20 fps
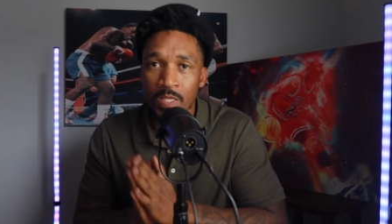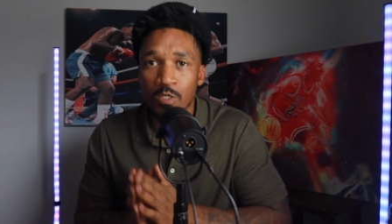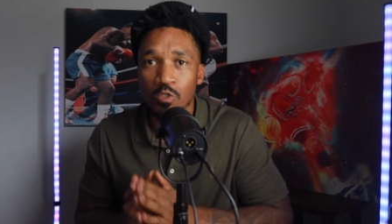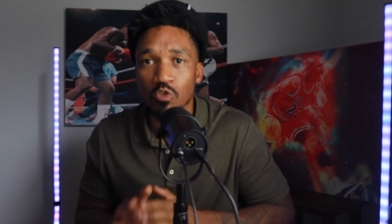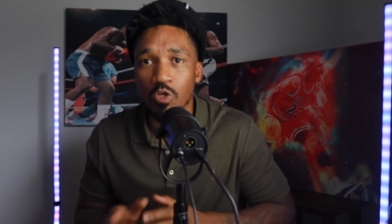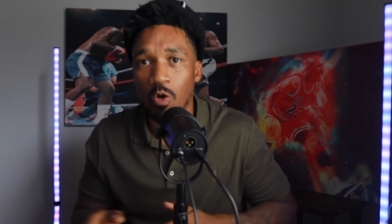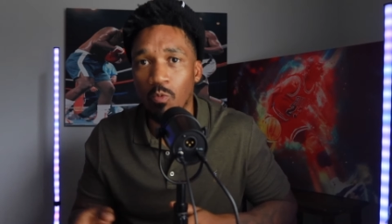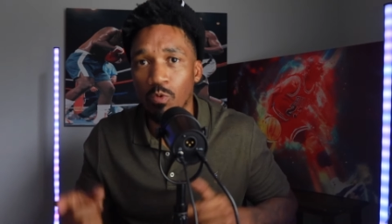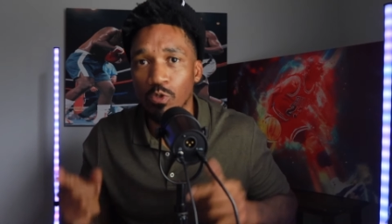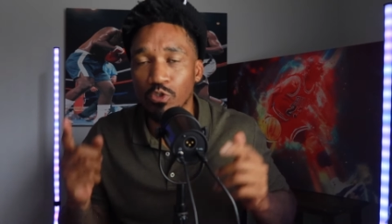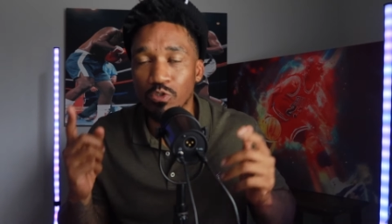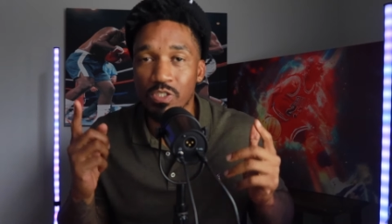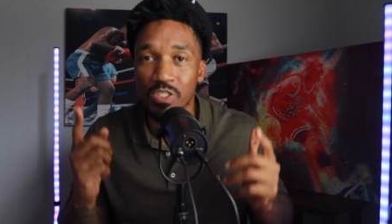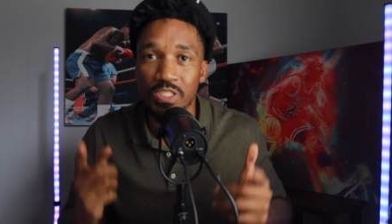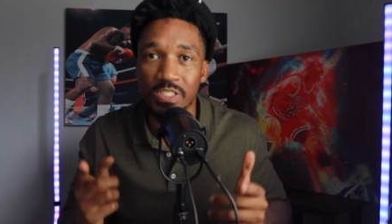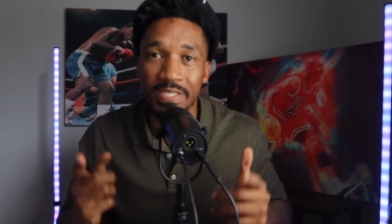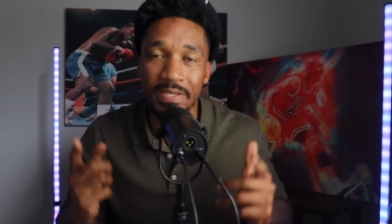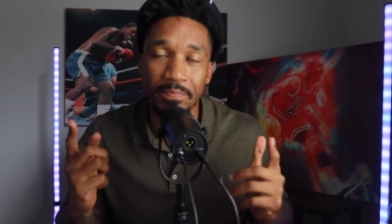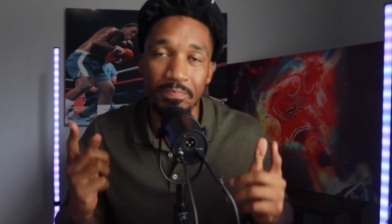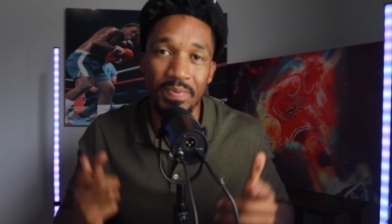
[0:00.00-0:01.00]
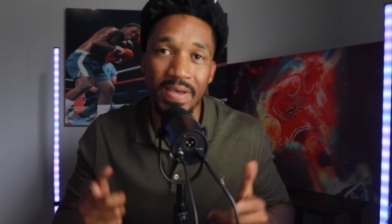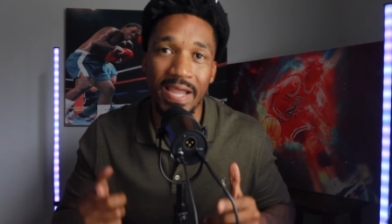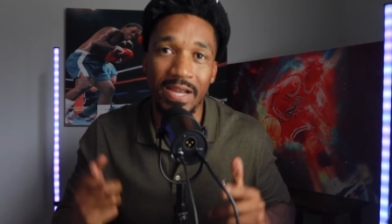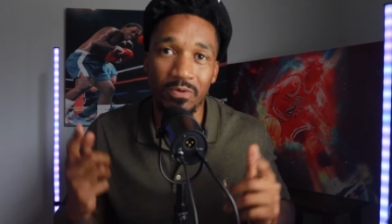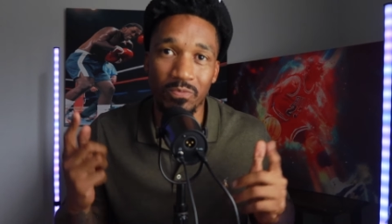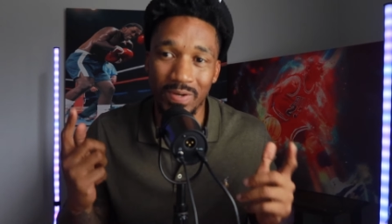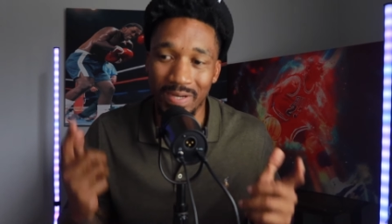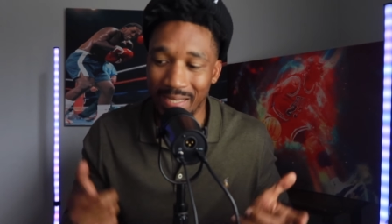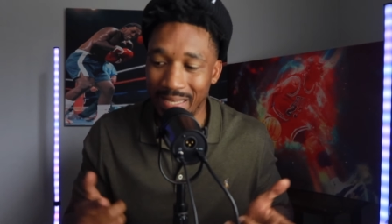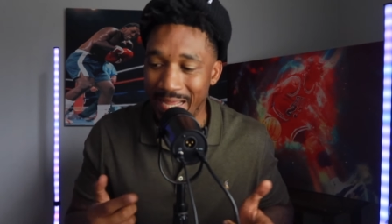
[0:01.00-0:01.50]
So I want you to sit back,
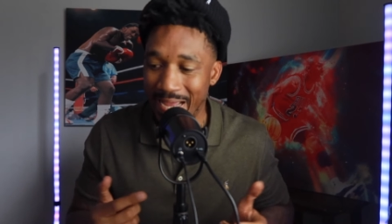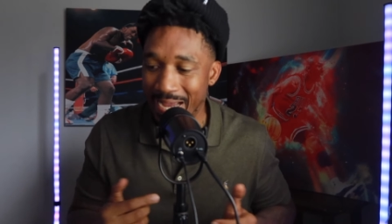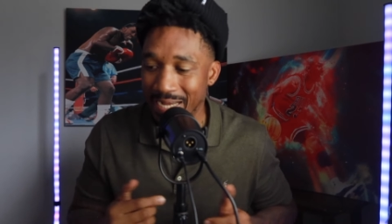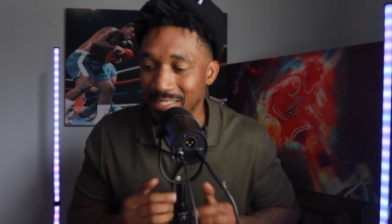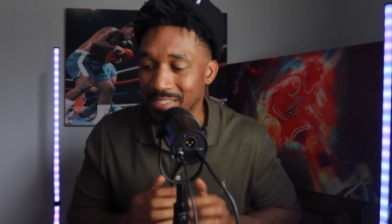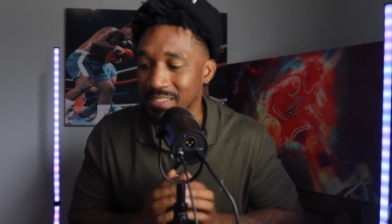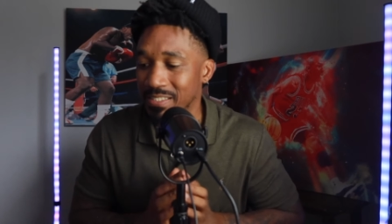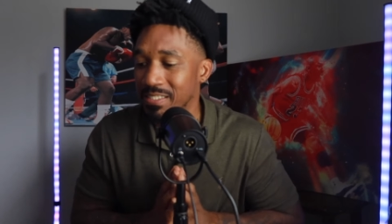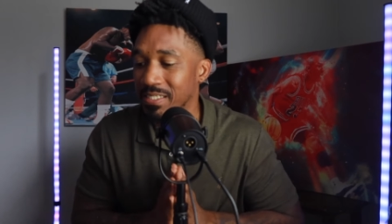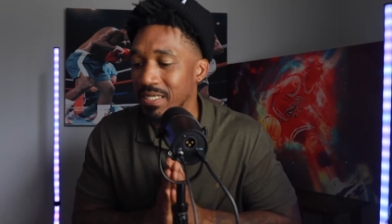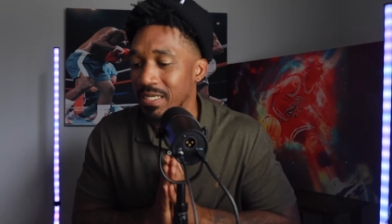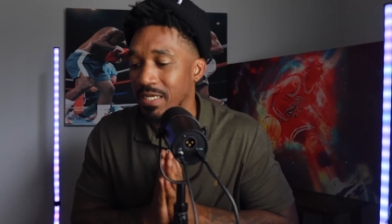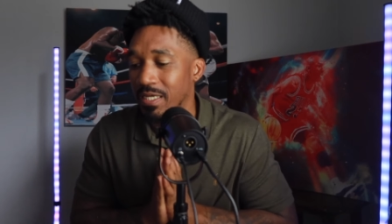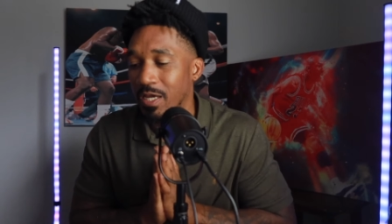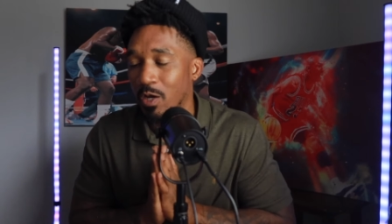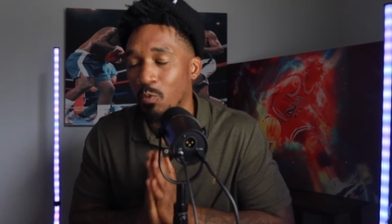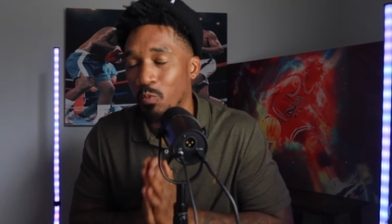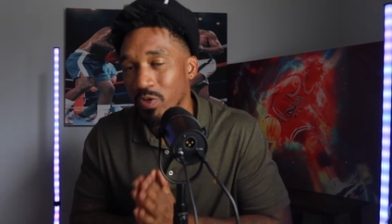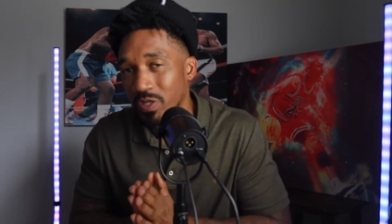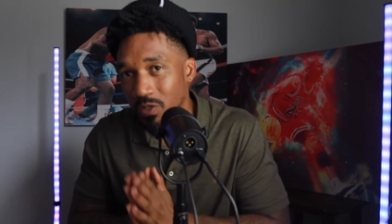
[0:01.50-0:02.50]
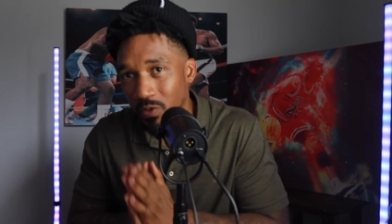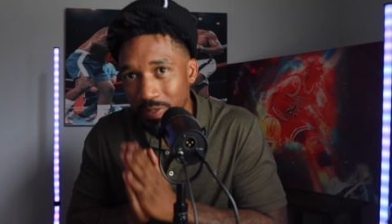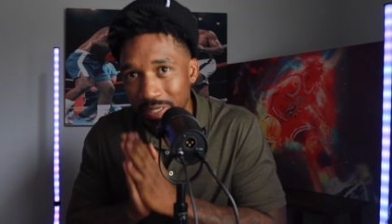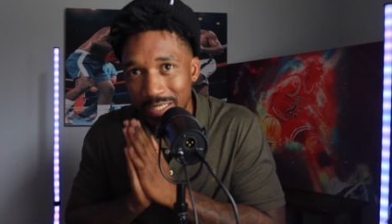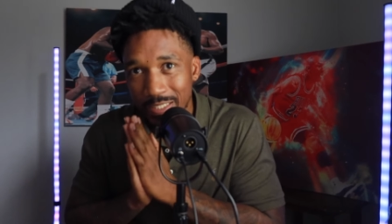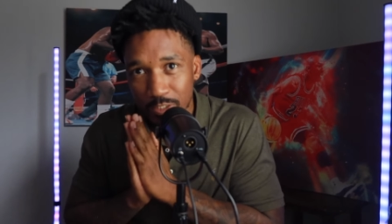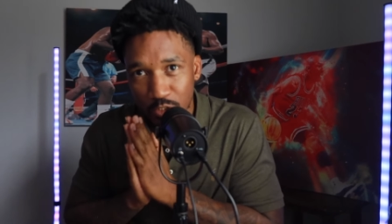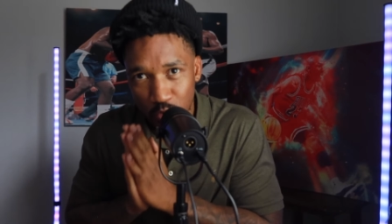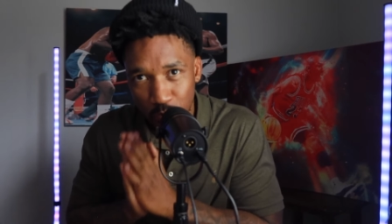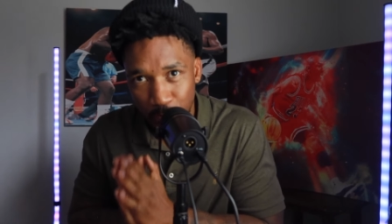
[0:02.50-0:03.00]
relax, and we're going to
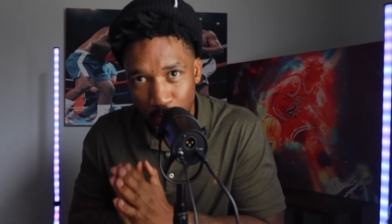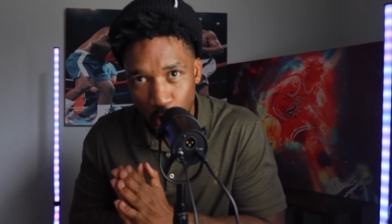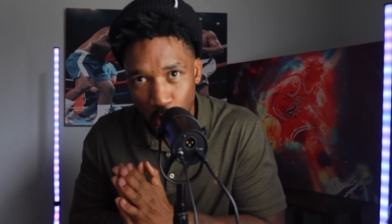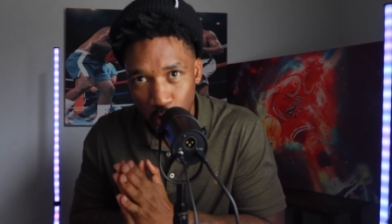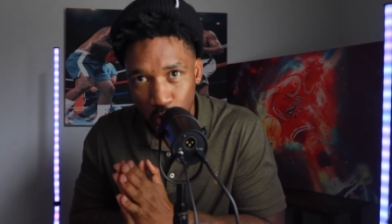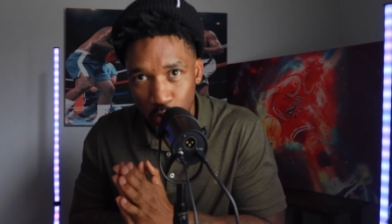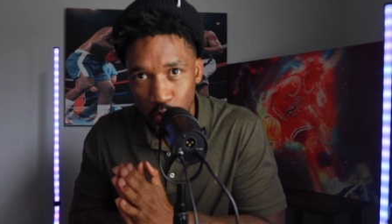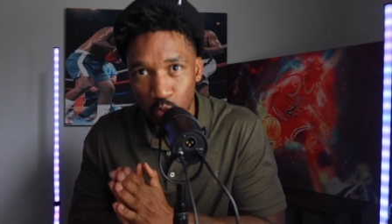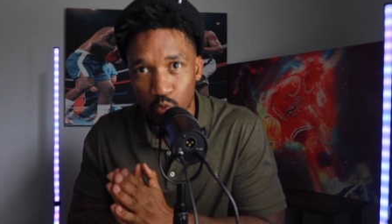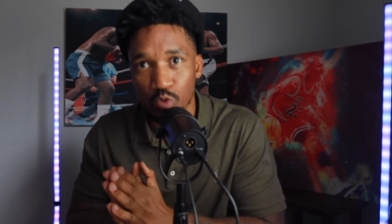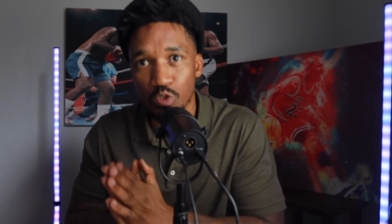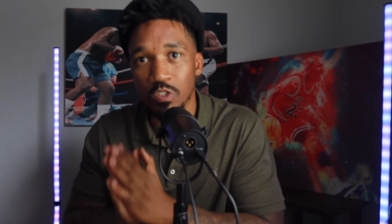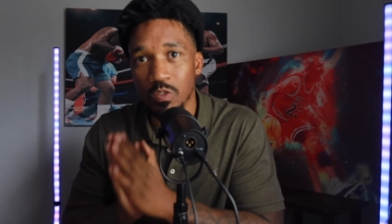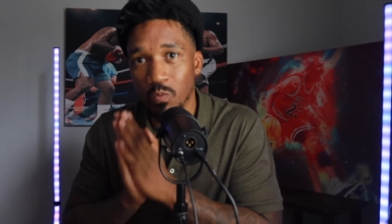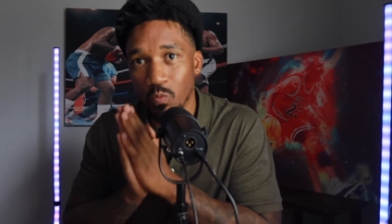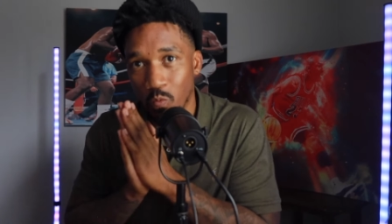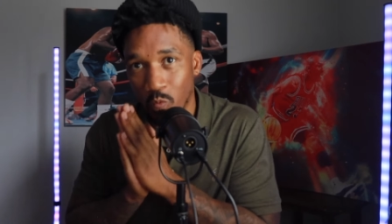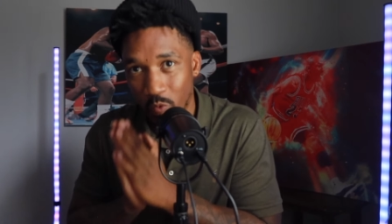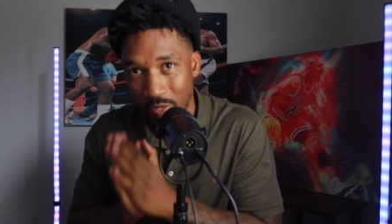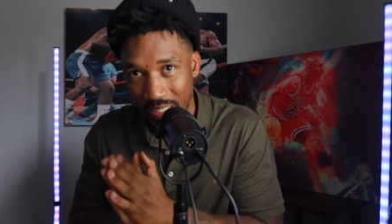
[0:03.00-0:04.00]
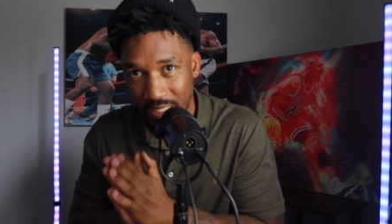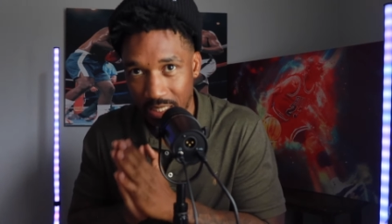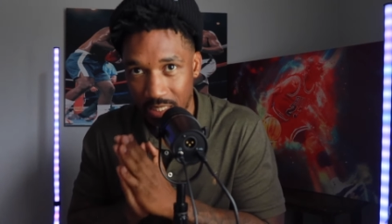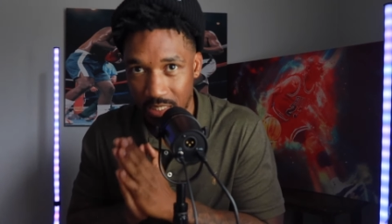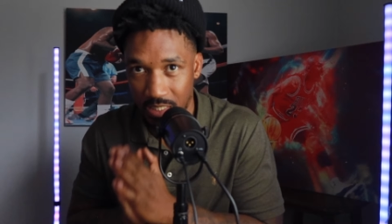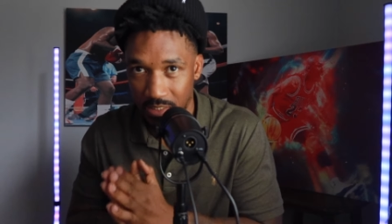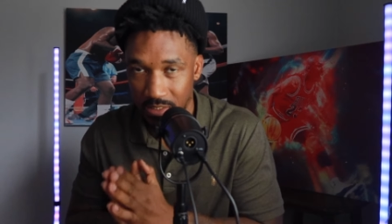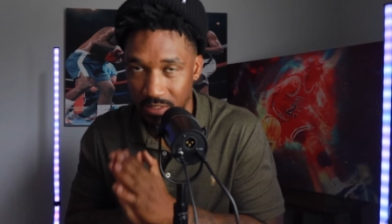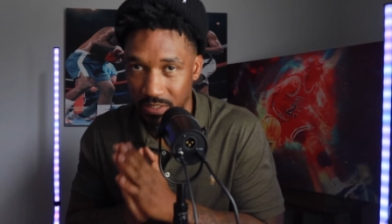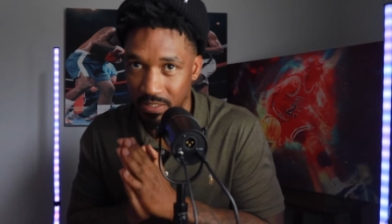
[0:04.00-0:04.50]
expose some
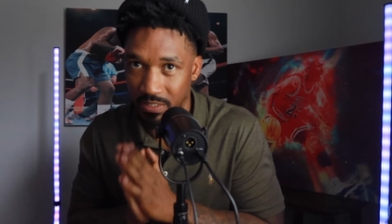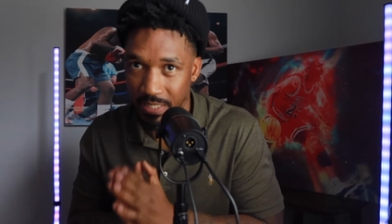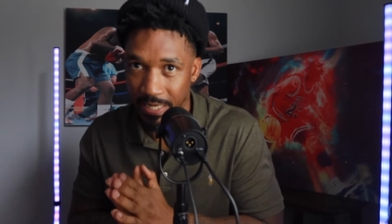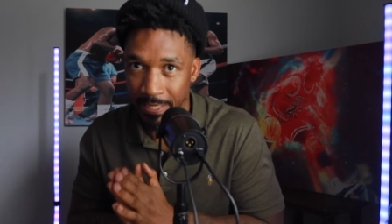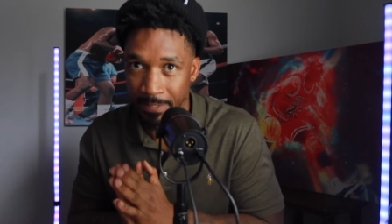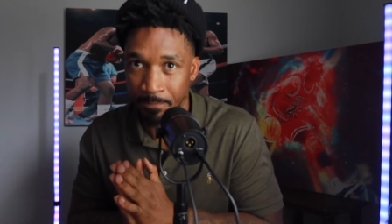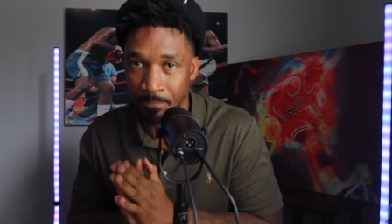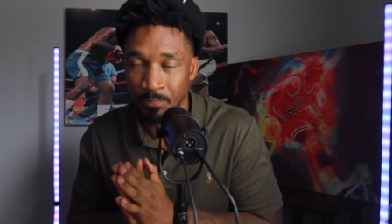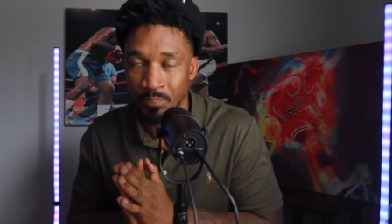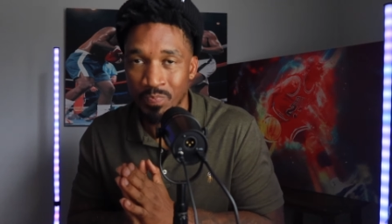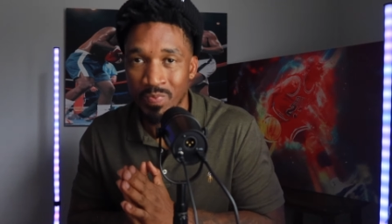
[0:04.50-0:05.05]
wickedness today.